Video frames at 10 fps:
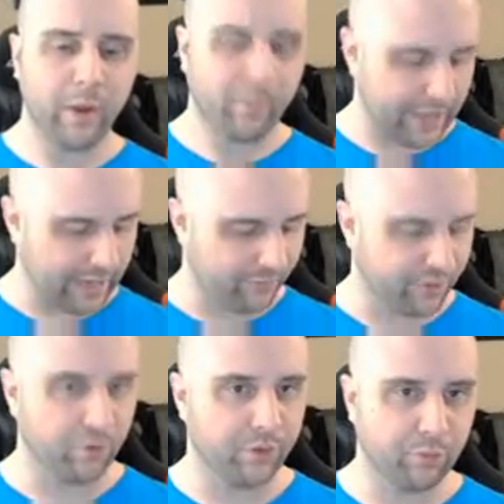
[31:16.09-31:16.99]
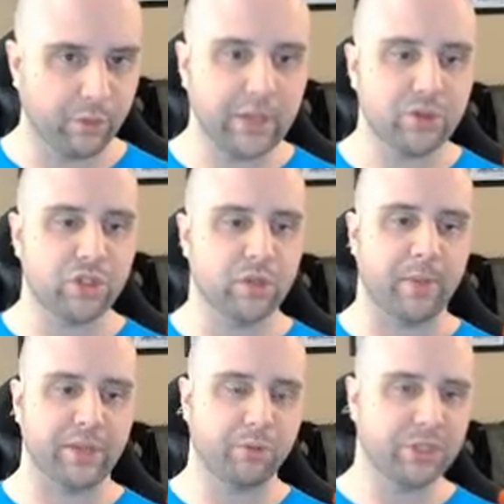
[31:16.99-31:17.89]
why we have the relationship
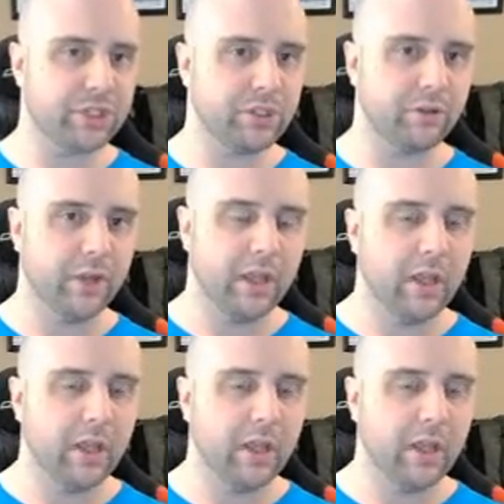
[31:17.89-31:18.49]
base, which isn't...